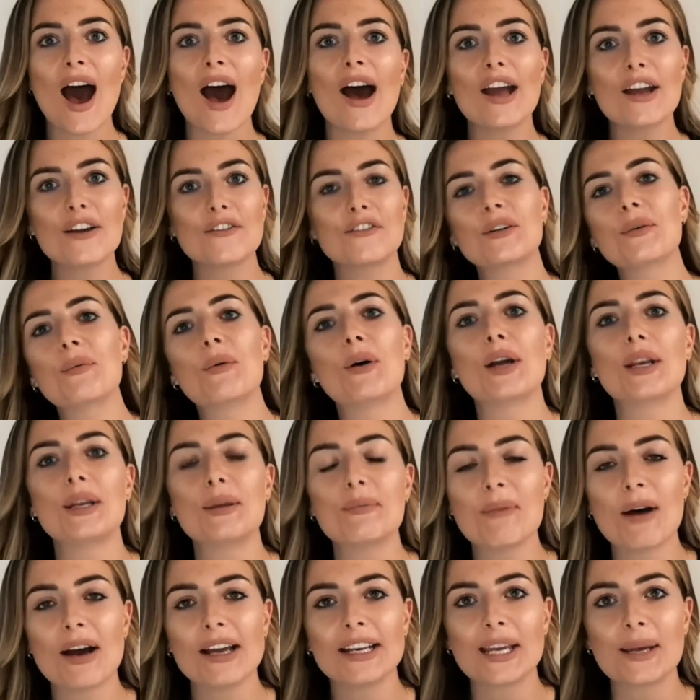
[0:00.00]
Hi everyone,
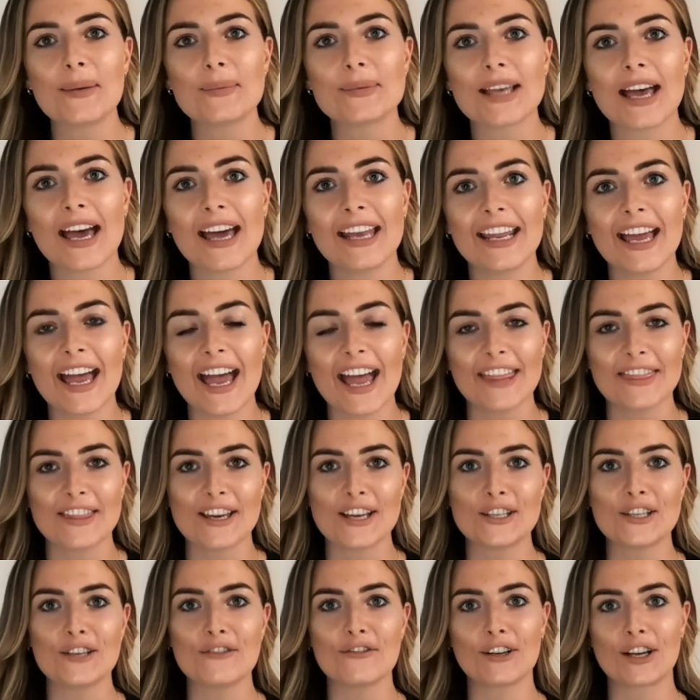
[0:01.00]
my name's Hannah and
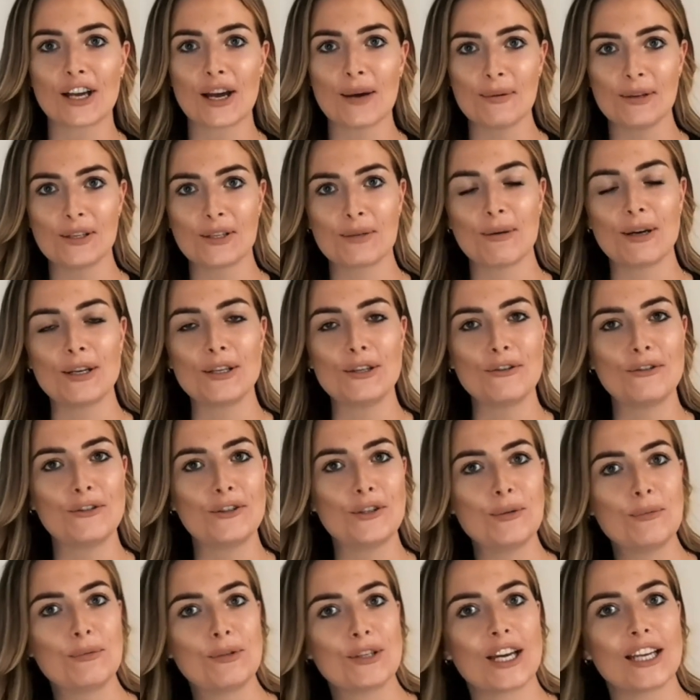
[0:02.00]
thank you for coming to my
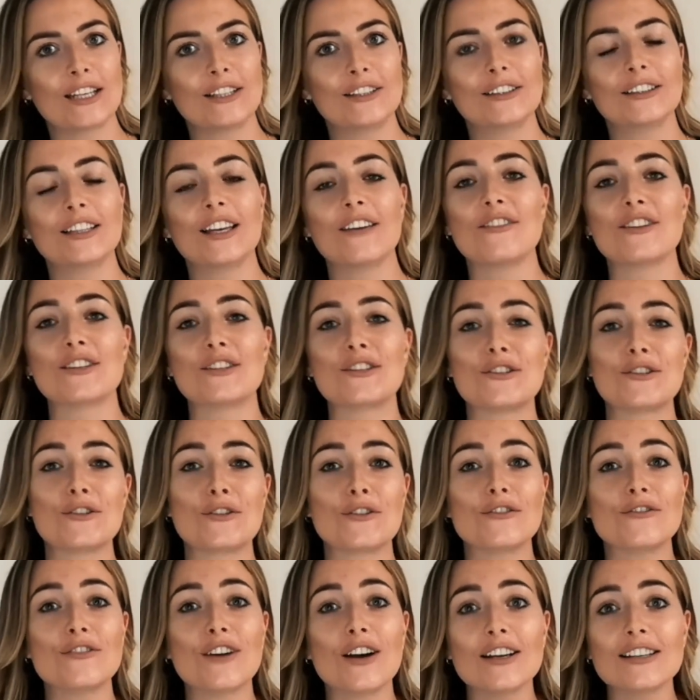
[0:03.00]
YouTube channel. If this is
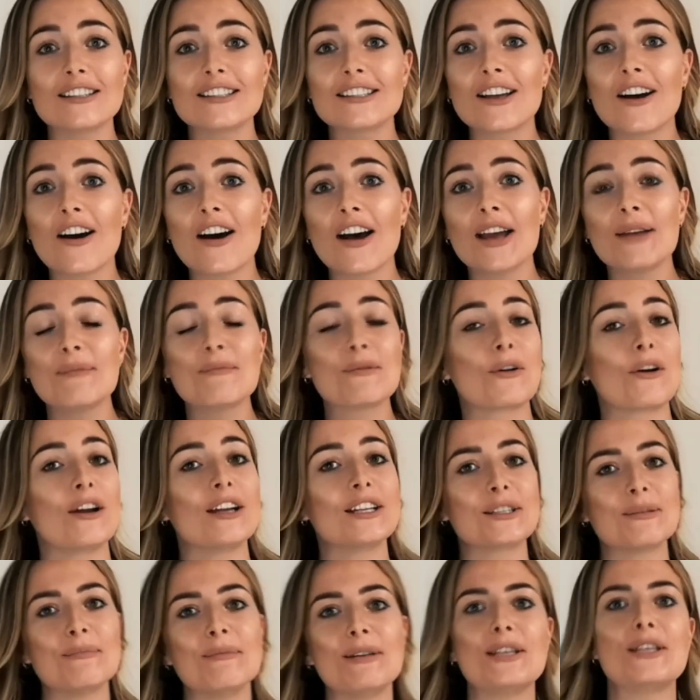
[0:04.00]
your first time,
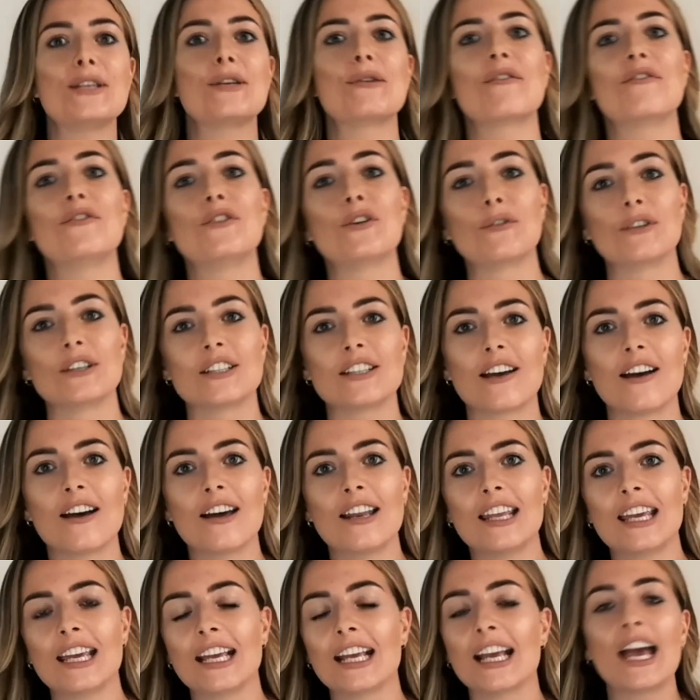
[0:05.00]
great to meet you. If you're
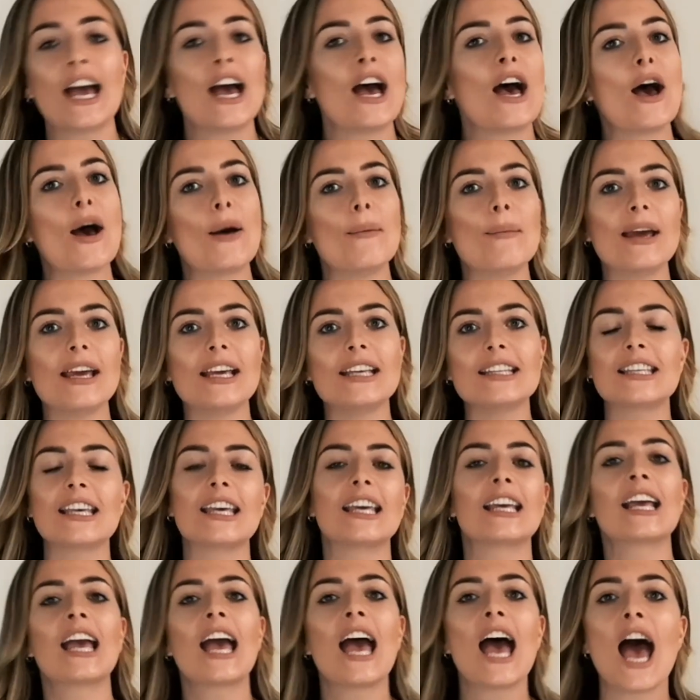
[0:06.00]
returning,
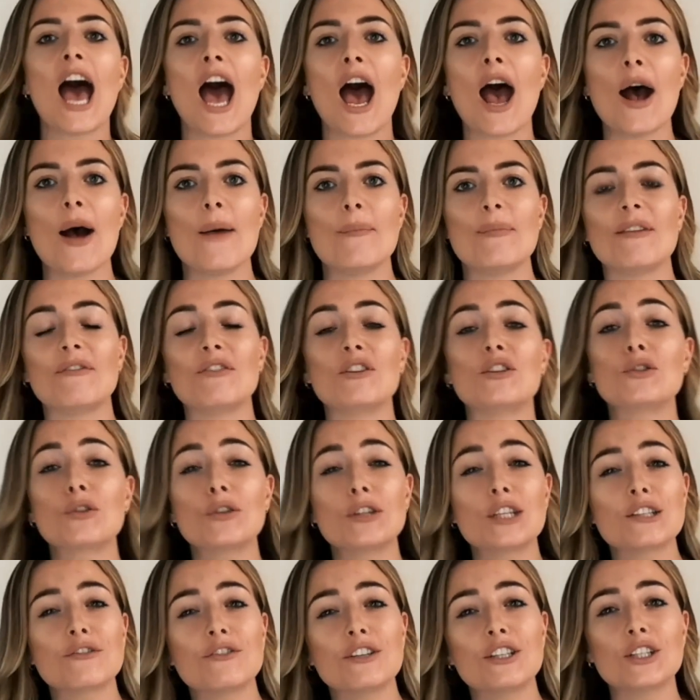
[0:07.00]
amazing. If you
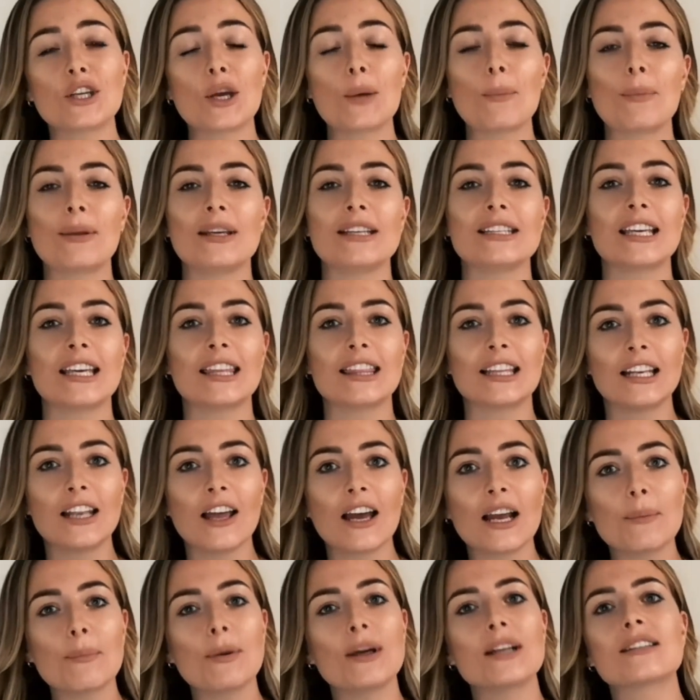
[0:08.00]
enjoyed this video, please hit the
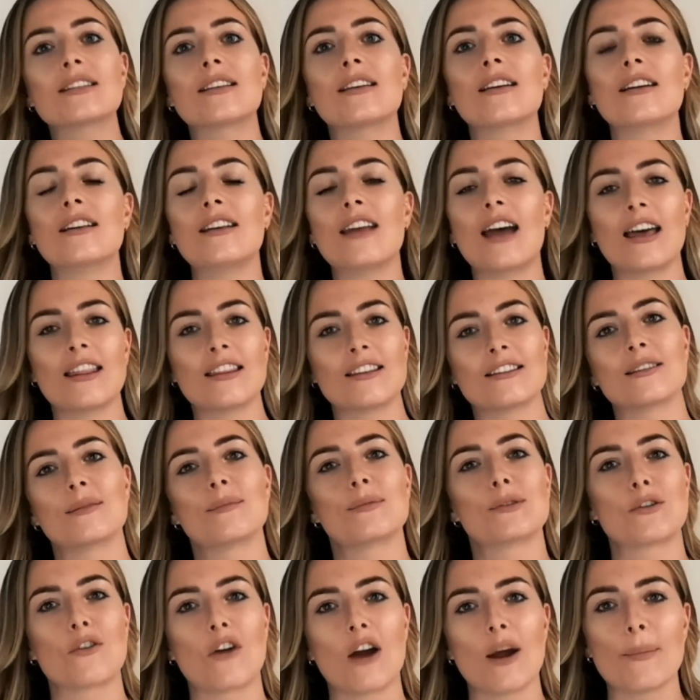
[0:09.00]
like button and the
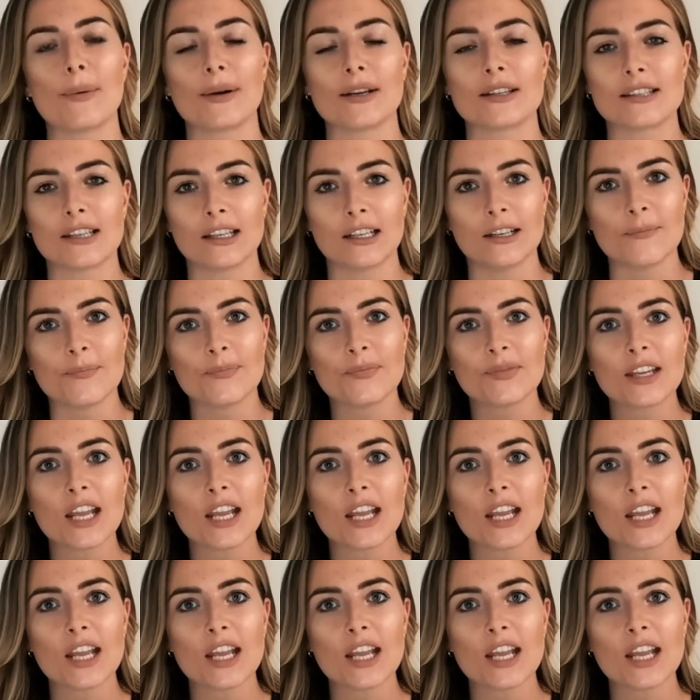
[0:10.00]
subscribe button.